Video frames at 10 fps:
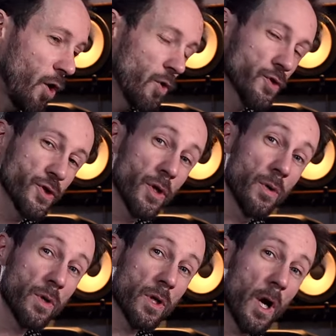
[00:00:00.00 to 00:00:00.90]

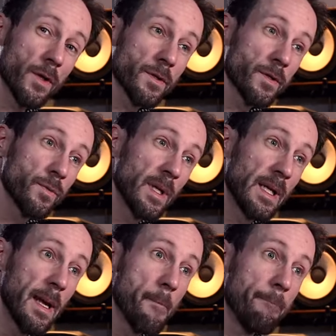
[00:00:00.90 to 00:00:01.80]
also can't
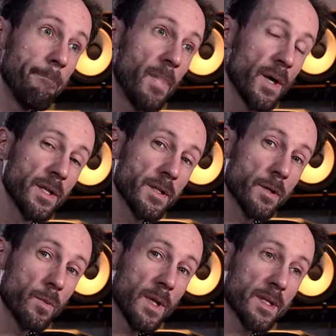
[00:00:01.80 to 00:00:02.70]
really
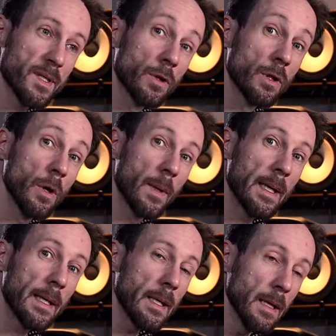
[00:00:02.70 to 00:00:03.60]
monitor what's
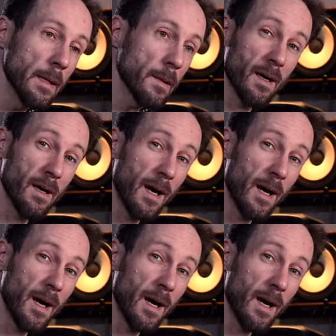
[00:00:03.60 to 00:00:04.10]
going in here.